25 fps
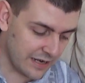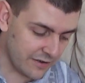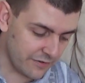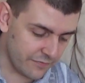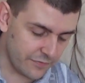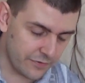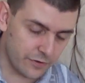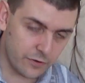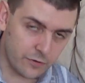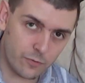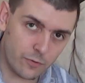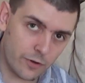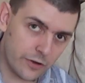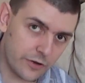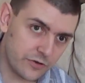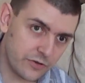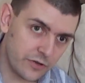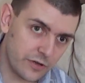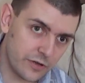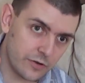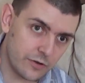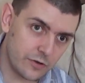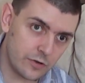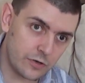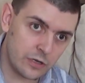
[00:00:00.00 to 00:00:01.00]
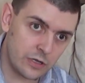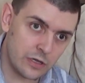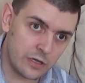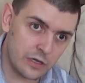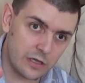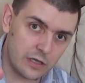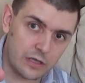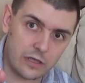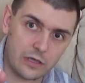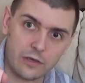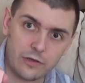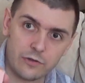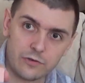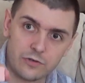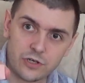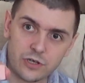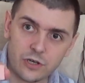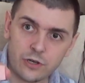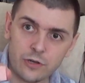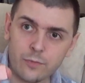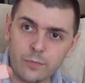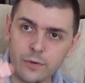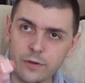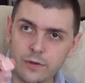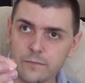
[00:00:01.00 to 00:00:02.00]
if you're watching on YouTube.